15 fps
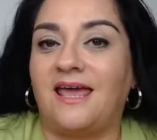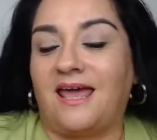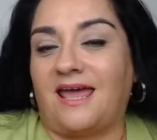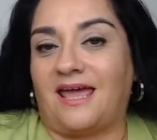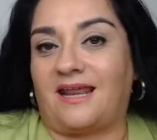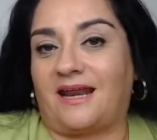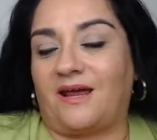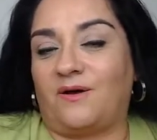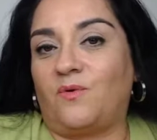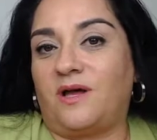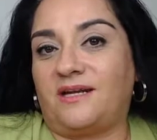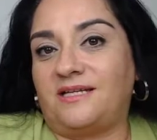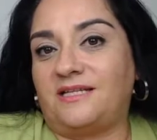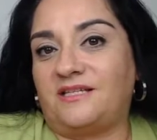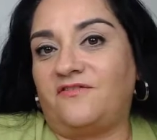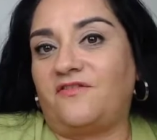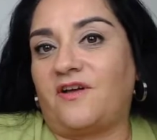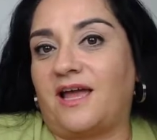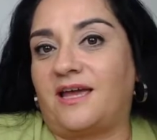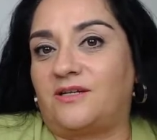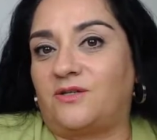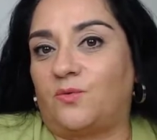and I wanted to
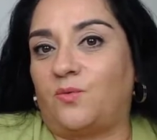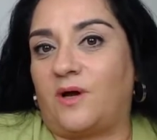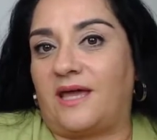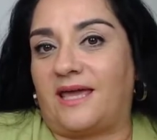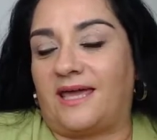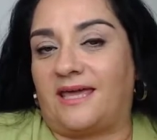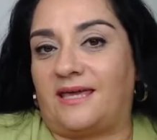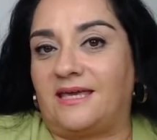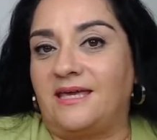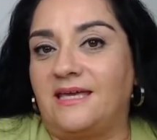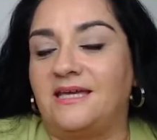find a way